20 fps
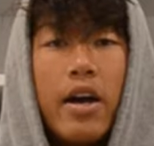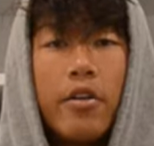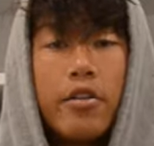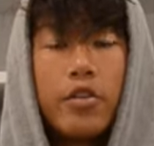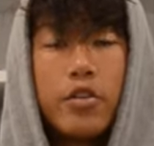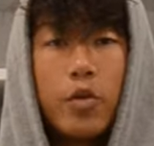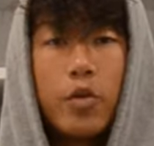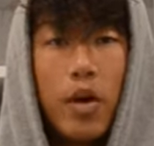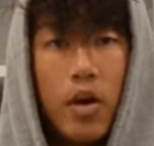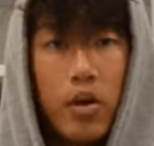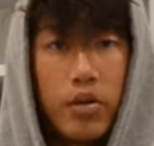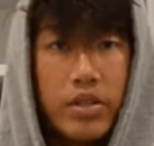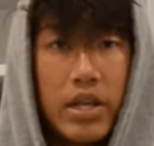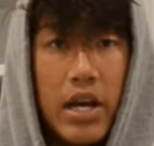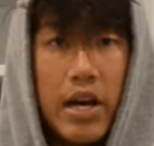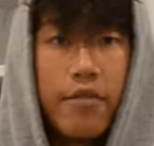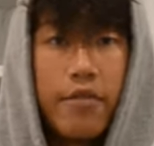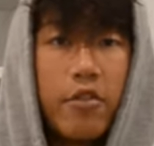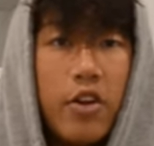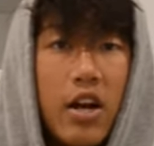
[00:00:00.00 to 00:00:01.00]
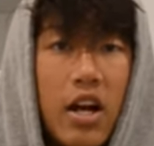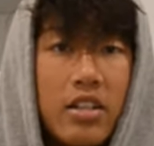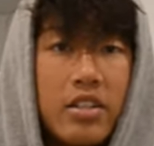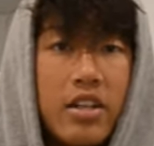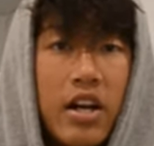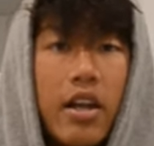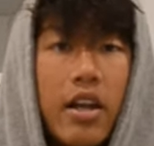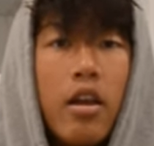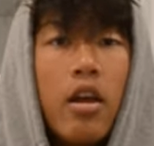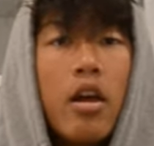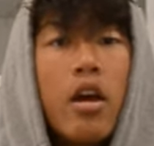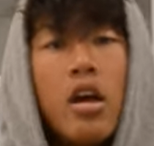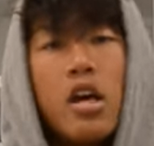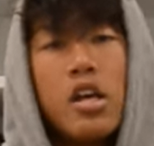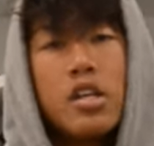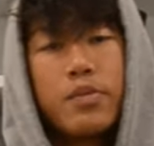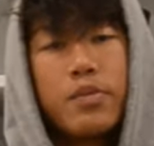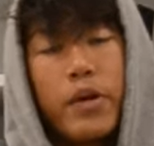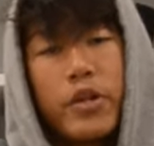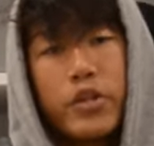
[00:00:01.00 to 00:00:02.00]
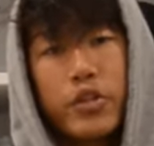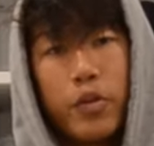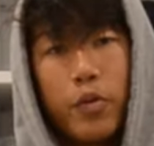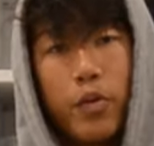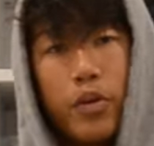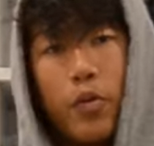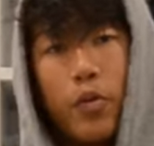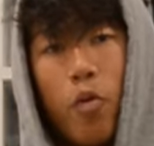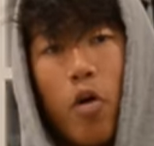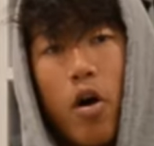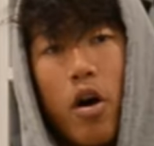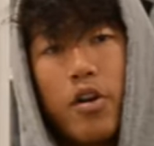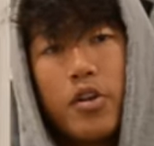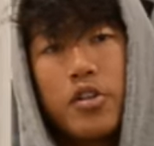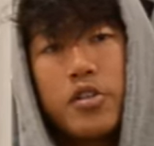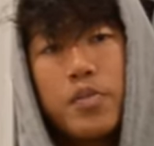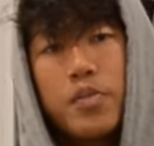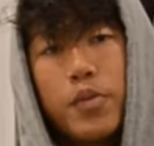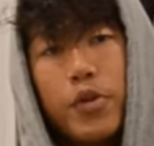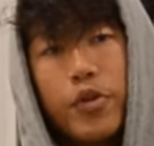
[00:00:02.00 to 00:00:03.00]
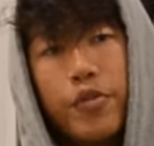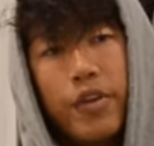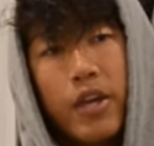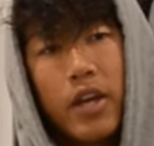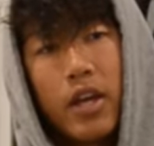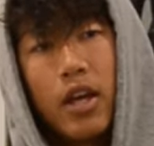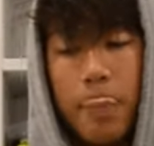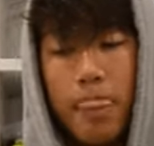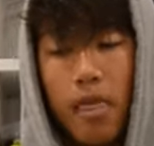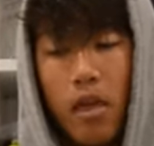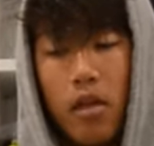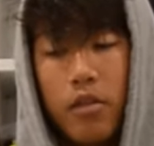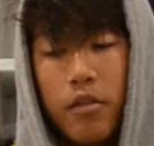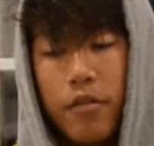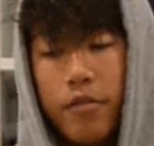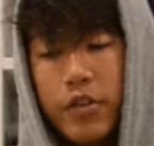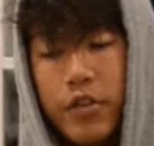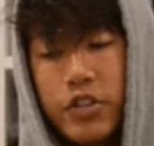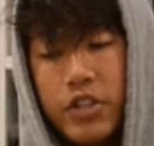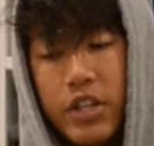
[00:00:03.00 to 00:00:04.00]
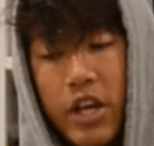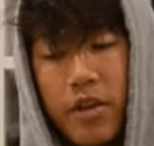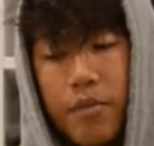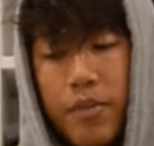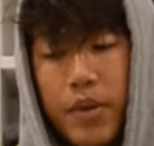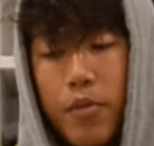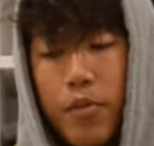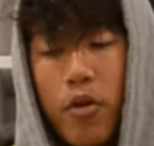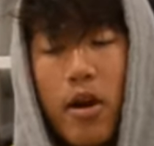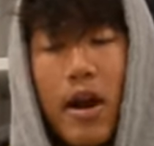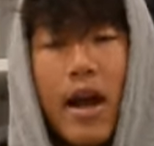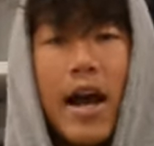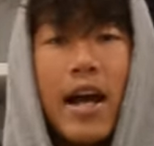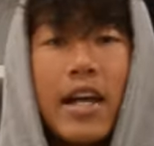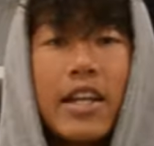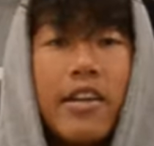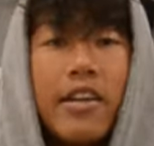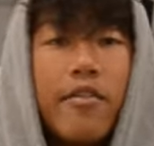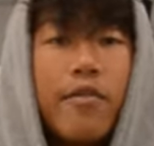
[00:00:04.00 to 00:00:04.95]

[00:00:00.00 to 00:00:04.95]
or 2 hours after high tide. Especially when the water is moving, the fish tend to be more active